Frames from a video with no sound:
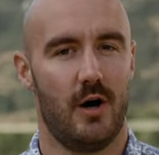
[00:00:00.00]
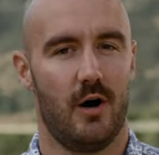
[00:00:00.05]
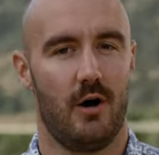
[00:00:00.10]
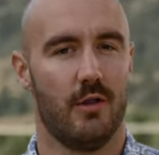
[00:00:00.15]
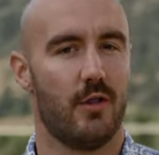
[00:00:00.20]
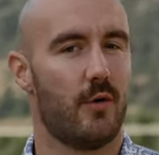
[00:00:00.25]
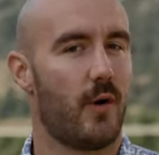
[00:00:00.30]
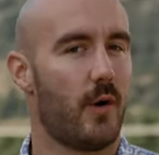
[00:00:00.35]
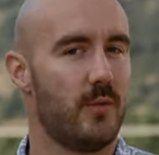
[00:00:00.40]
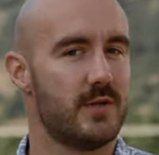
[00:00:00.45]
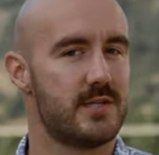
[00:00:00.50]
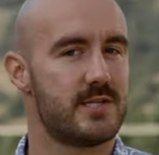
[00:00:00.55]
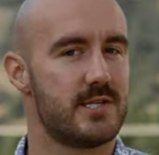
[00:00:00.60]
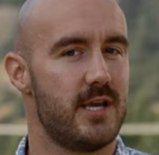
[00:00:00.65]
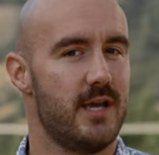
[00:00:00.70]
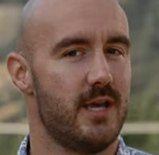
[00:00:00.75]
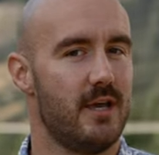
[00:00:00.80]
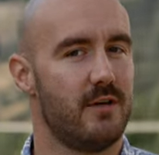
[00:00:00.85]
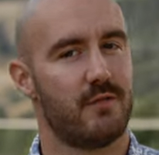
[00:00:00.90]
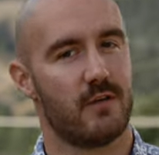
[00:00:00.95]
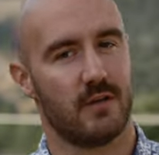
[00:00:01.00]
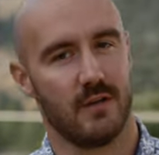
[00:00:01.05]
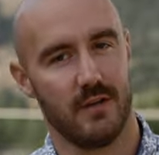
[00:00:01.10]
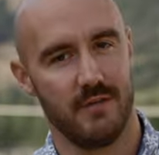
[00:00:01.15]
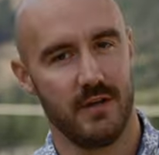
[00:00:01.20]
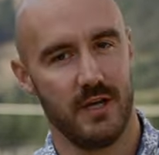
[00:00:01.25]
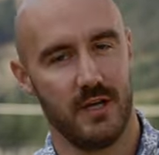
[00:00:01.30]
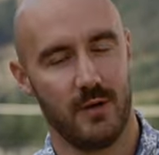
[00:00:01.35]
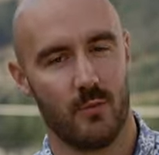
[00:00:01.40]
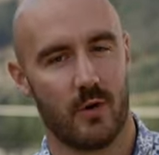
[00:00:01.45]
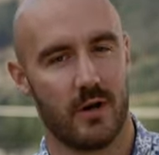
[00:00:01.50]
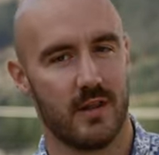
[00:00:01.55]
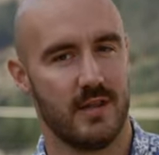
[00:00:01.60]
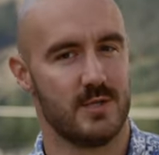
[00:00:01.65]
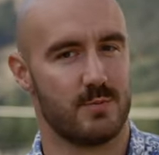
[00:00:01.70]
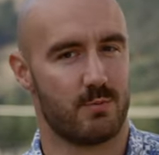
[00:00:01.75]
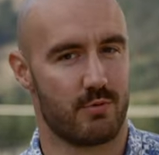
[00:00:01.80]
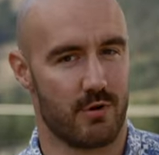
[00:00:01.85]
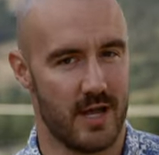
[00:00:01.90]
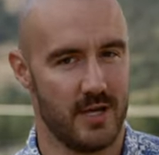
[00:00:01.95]
Although I would say if you're living in one of
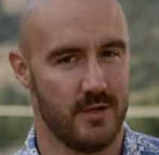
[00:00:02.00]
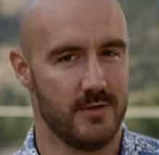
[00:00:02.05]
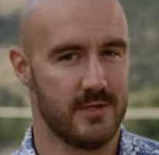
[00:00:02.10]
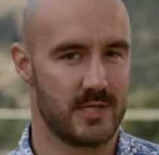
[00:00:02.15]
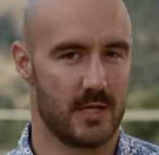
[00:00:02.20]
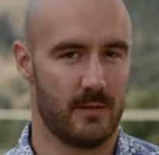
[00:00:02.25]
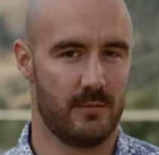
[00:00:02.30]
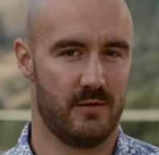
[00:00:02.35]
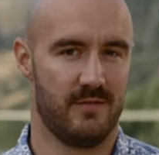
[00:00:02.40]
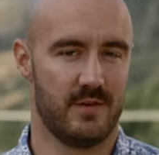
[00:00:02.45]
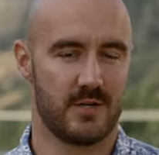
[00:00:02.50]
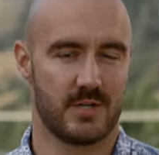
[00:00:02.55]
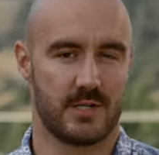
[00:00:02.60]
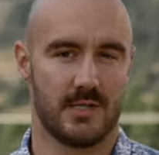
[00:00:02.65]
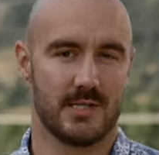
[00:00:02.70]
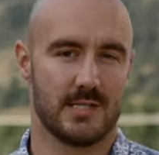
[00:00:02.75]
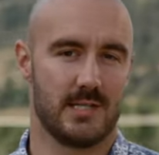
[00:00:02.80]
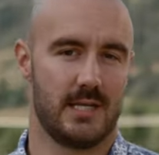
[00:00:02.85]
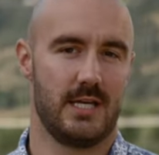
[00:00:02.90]
these brand new subdivisions